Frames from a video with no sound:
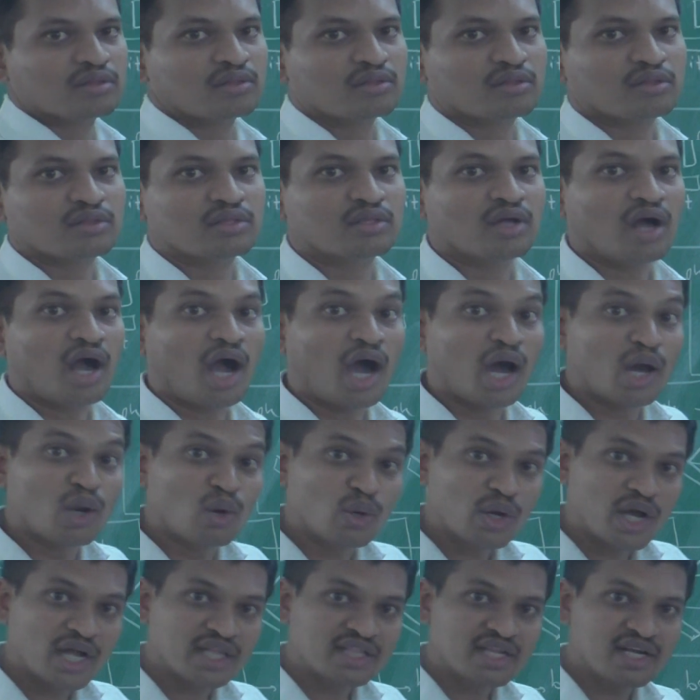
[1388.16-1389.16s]
the
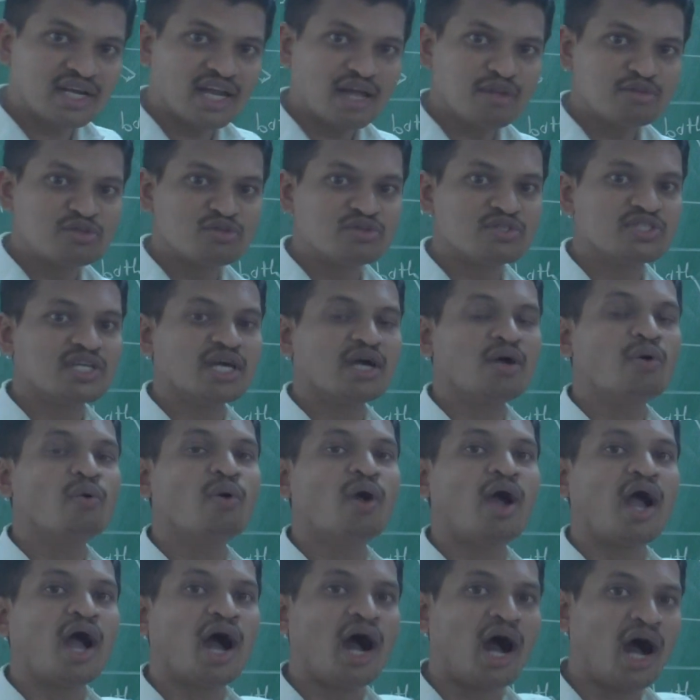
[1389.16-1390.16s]
hollow cathode lamps which
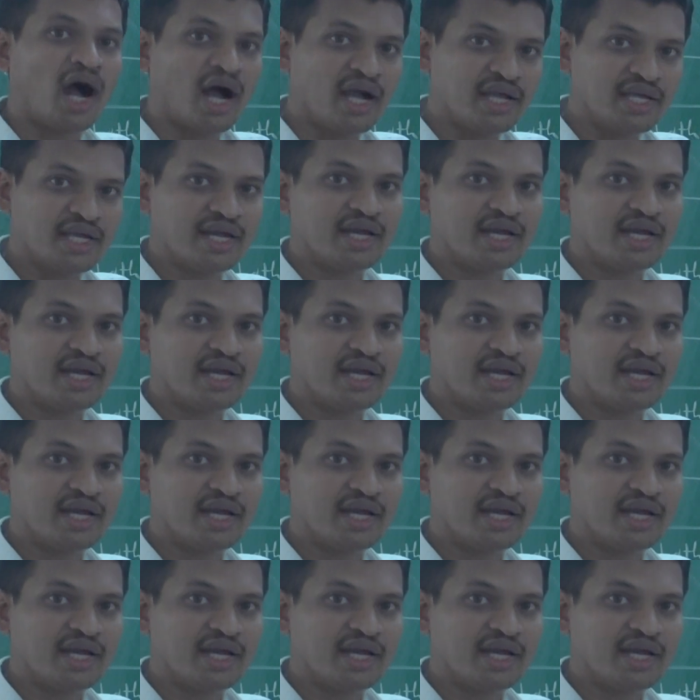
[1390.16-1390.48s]
have higher